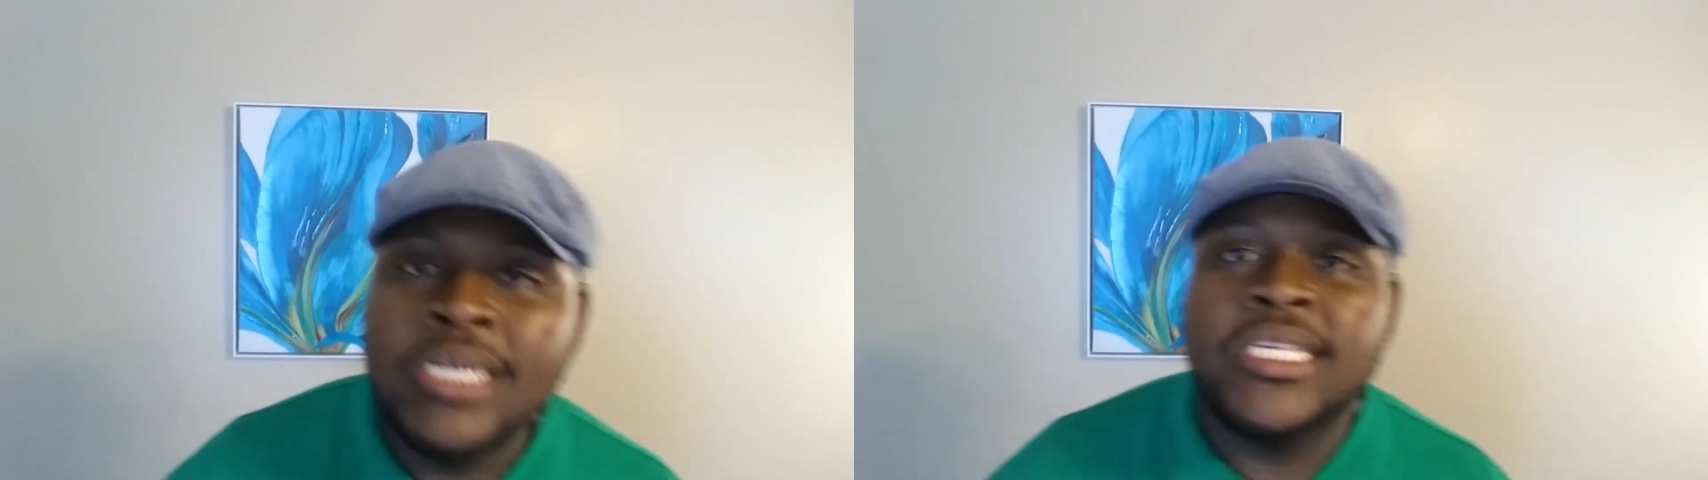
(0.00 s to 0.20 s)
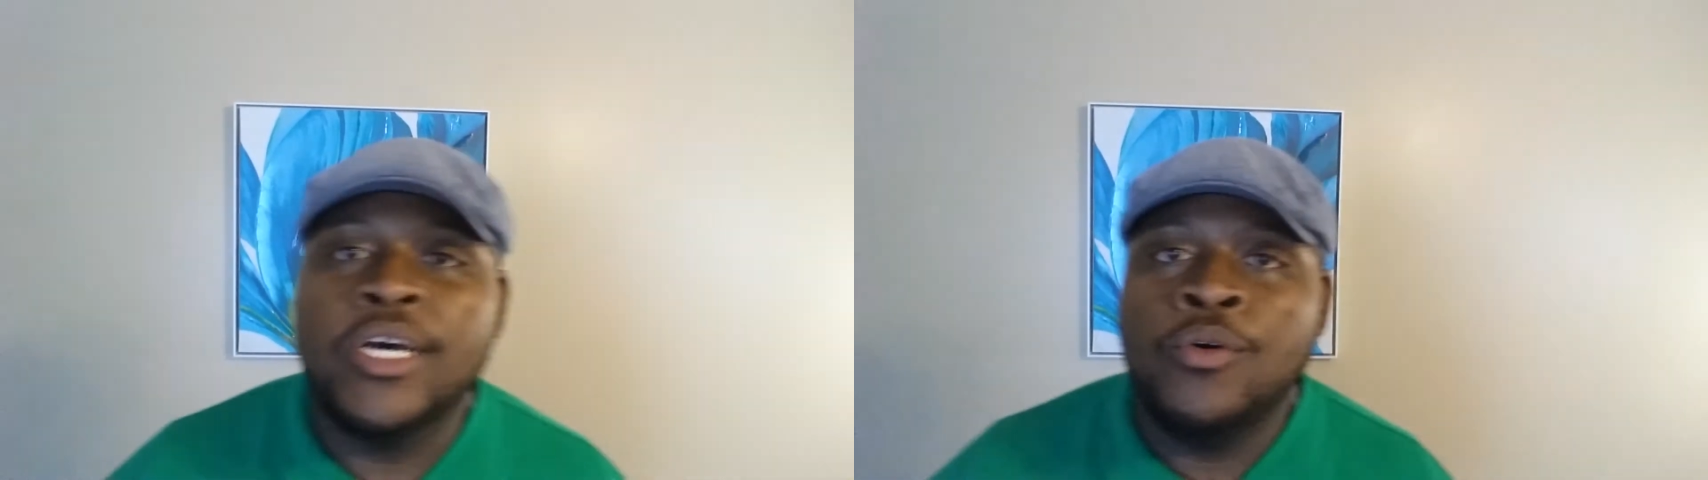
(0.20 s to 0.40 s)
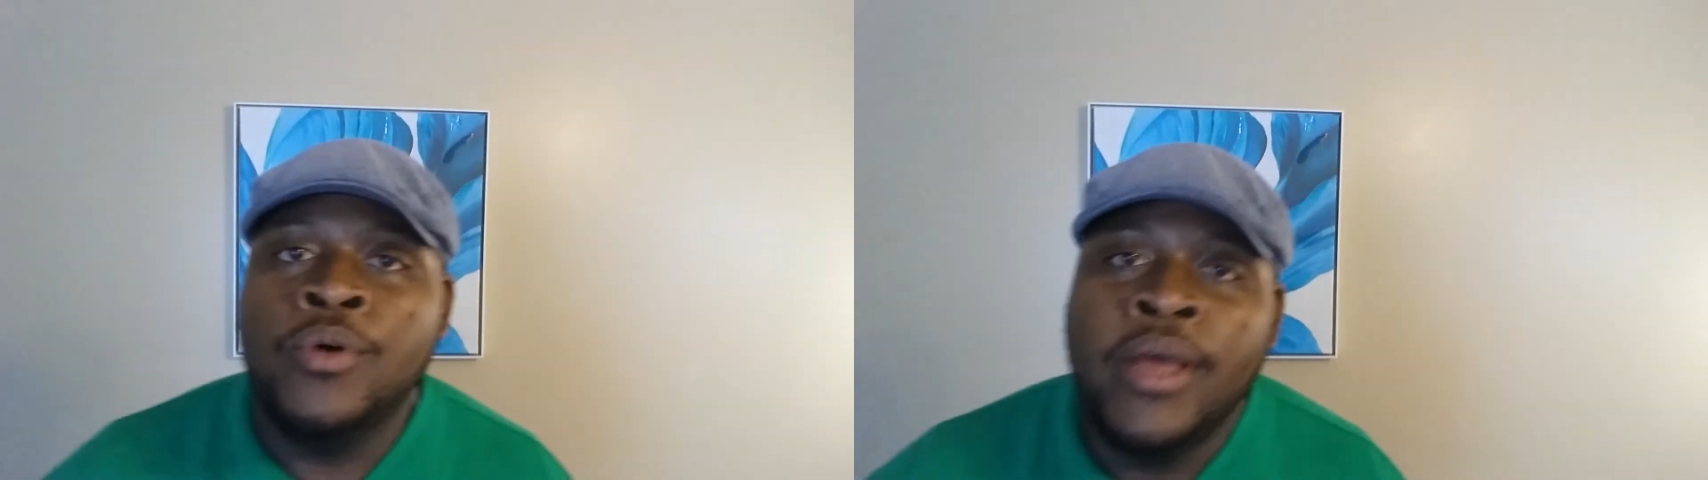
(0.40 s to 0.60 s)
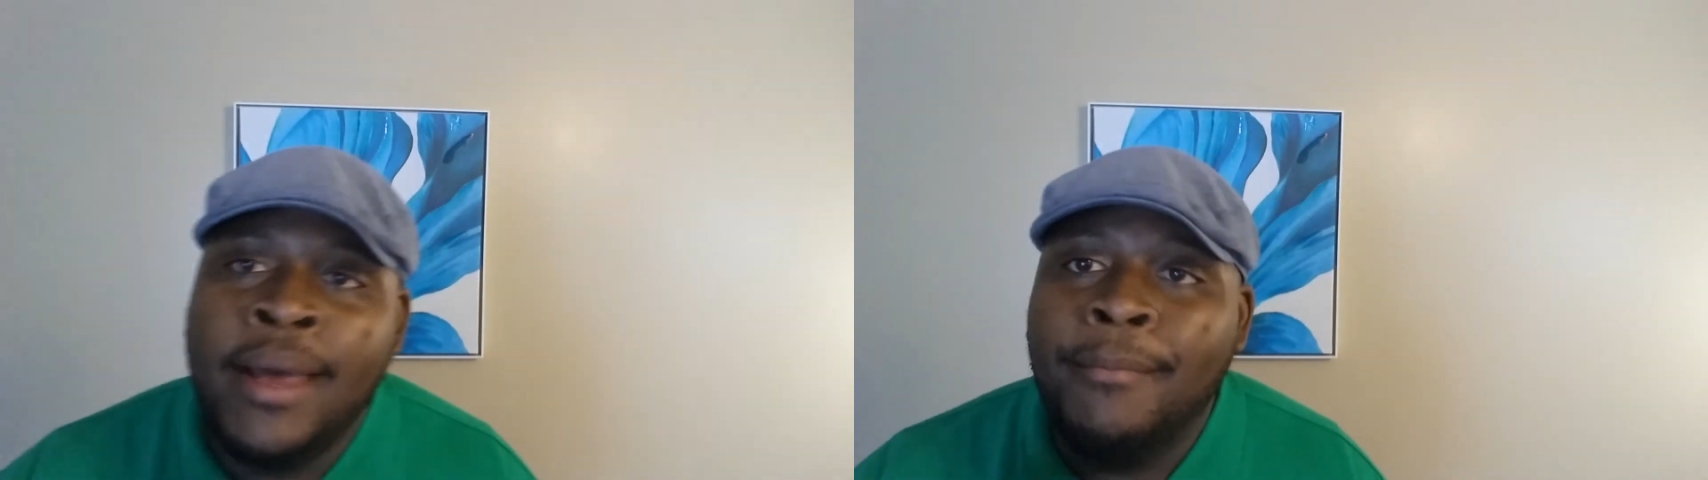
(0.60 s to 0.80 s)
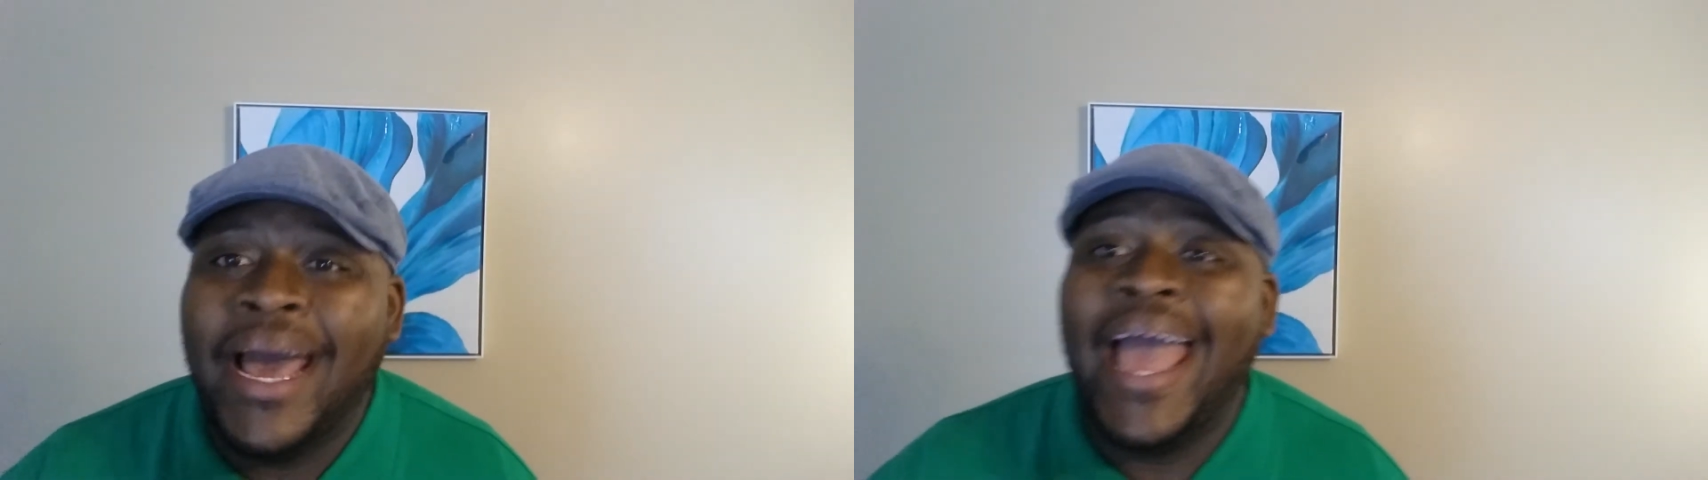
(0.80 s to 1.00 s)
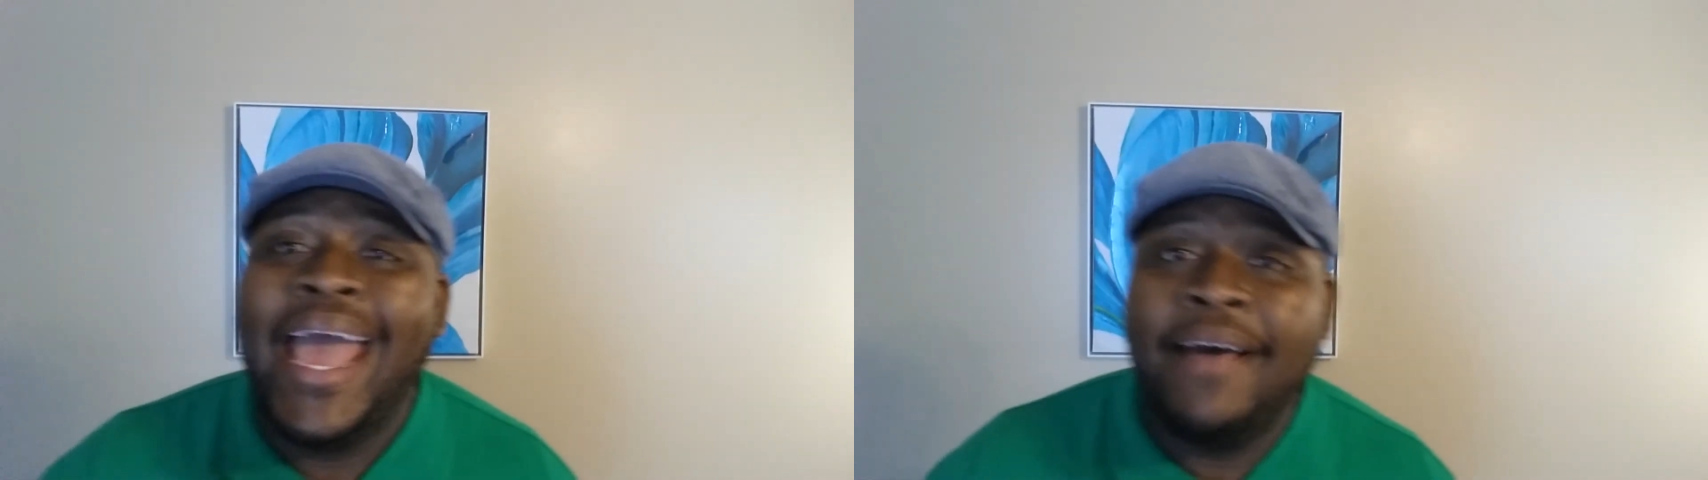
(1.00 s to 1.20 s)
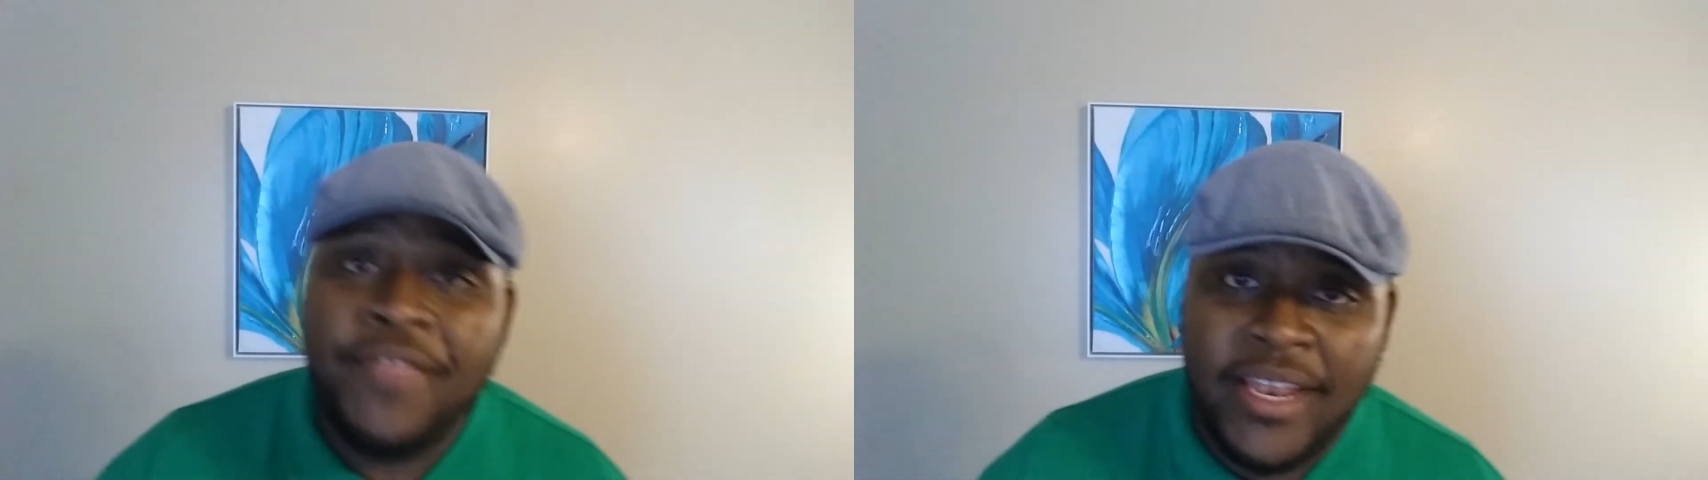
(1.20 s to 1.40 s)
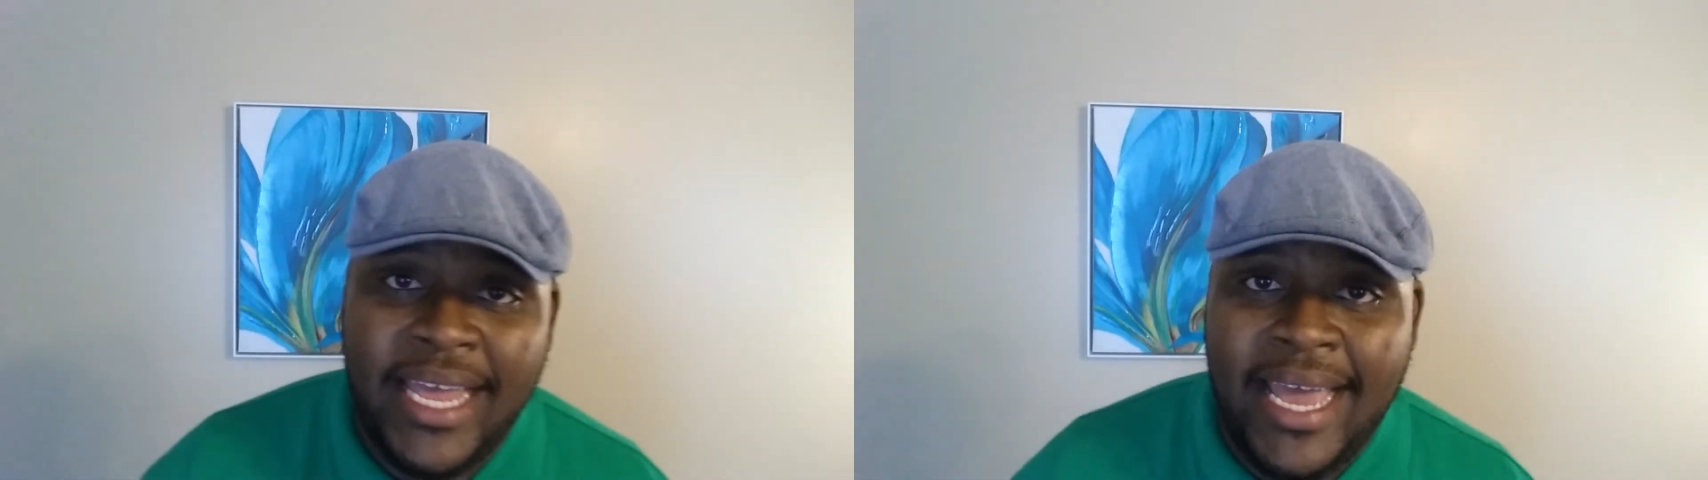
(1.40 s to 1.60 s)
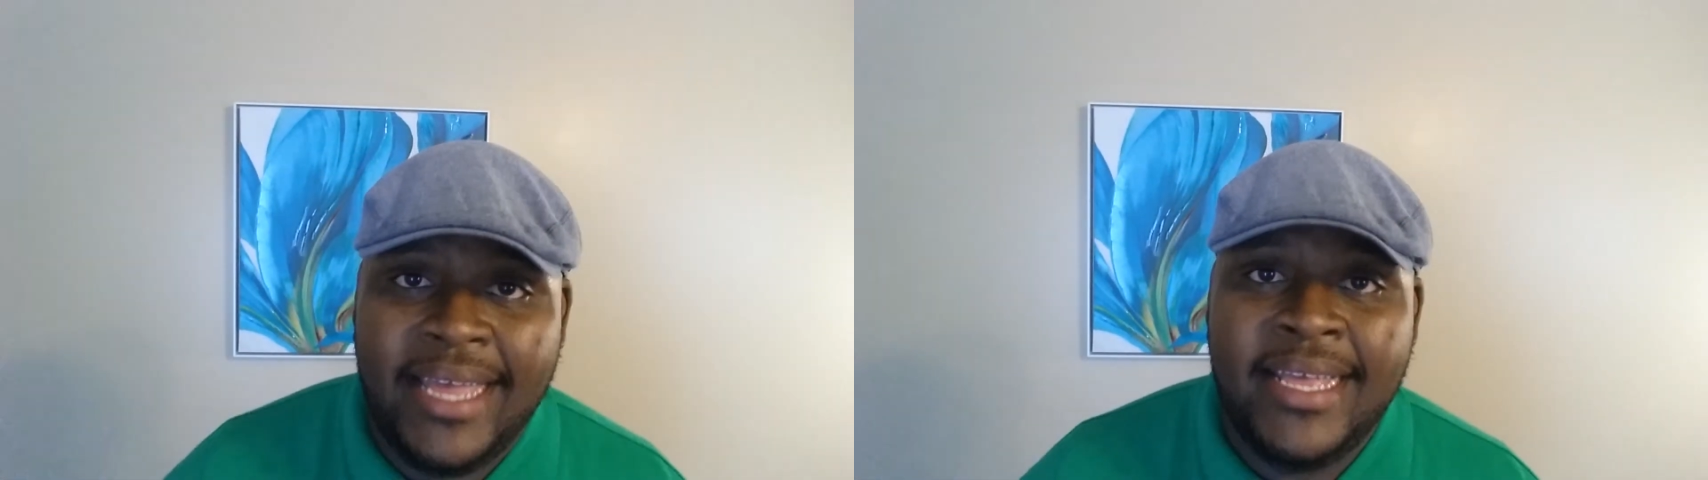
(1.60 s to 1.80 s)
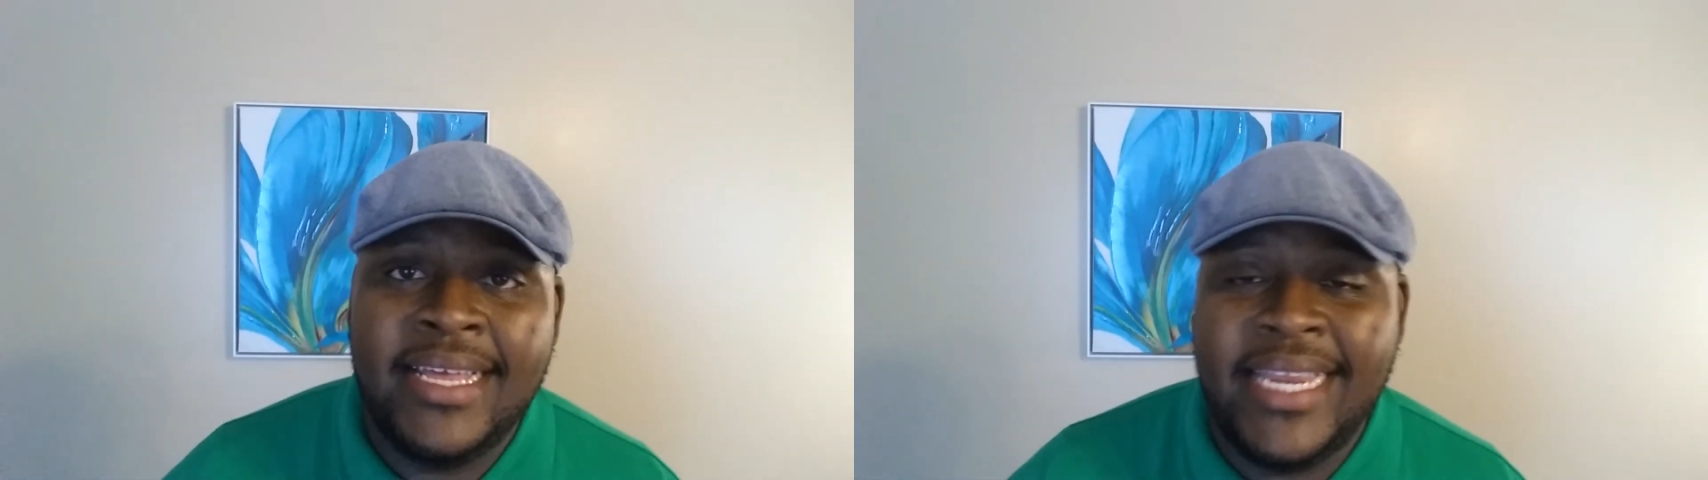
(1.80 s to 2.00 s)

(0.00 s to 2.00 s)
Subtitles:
So, but after that,